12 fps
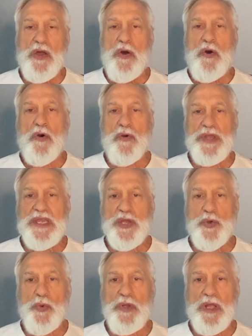or
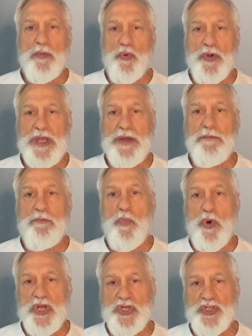equilibrium
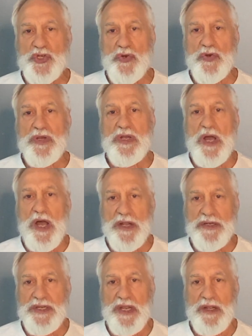moisture
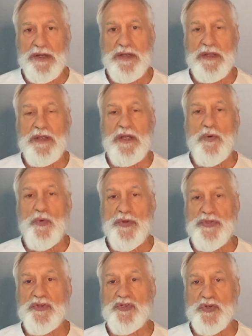content,
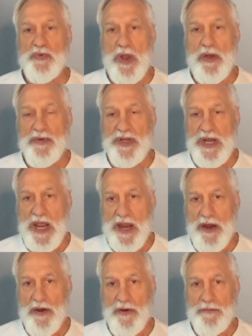with the surrounding
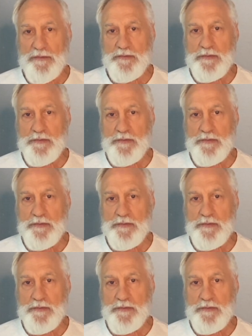air.